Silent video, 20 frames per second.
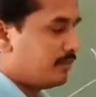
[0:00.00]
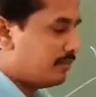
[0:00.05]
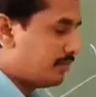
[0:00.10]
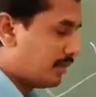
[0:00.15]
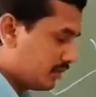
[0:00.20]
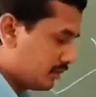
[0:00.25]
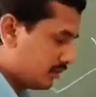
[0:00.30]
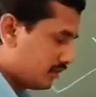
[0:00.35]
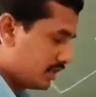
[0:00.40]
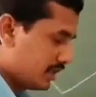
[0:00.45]

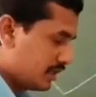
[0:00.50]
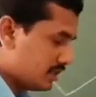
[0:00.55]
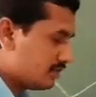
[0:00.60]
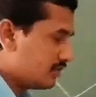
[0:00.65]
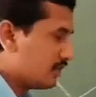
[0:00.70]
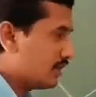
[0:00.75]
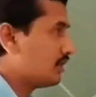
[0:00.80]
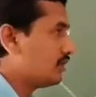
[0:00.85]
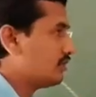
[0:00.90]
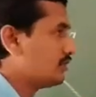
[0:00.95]
percentage
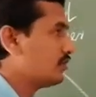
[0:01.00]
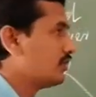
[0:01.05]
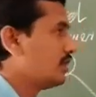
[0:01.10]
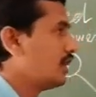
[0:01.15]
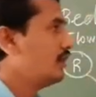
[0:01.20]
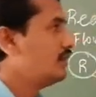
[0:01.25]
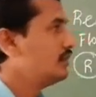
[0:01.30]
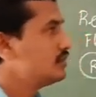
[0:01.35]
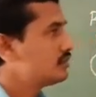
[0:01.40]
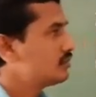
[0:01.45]
wise
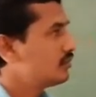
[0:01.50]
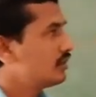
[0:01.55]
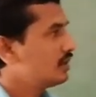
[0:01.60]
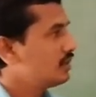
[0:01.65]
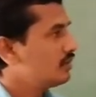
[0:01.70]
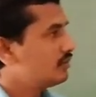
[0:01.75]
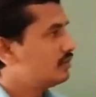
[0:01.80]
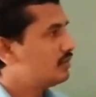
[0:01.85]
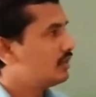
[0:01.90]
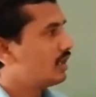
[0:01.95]
which one
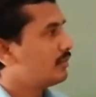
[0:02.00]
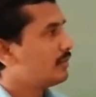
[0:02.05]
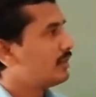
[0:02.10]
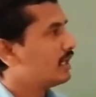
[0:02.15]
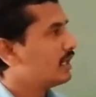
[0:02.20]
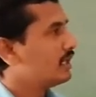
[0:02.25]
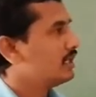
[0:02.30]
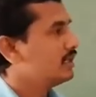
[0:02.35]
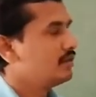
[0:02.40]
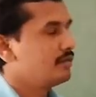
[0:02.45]
is
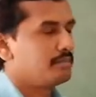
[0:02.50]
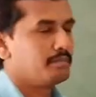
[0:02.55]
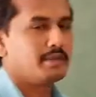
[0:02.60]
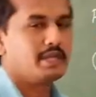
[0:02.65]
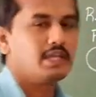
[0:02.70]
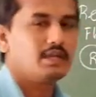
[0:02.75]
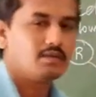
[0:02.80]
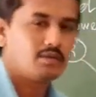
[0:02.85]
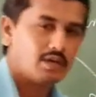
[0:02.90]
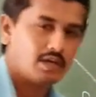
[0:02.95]
dominant?
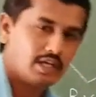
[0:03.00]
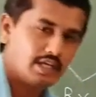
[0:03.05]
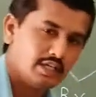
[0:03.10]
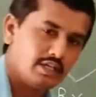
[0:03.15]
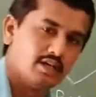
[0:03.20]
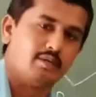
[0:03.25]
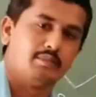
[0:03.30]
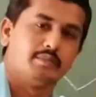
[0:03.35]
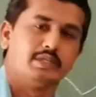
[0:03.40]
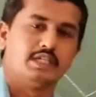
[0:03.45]
Pink only
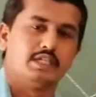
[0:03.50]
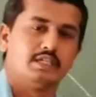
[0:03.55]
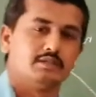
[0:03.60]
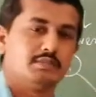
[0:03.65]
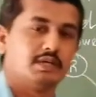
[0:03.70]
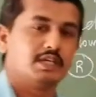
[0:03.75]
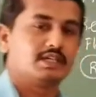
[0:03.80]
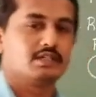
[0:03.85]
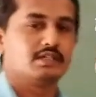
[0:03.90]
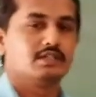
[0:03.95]
dominant,
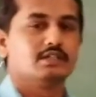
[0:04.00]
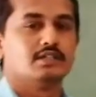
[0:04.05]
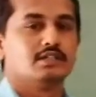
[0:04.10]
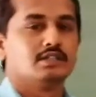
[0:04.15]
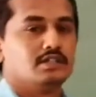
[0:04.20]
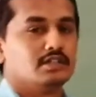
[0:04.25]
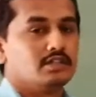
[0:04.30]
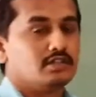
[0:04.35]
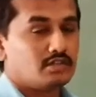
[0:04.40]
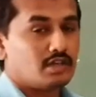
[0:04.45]
but
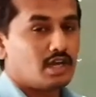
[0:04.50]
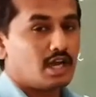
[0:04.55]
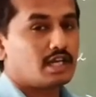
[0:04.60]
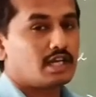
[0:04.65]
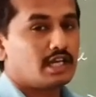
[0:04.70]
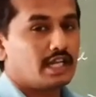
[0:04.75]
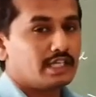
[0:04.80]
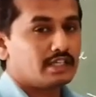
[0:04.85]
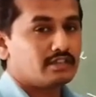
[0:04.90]
it is not like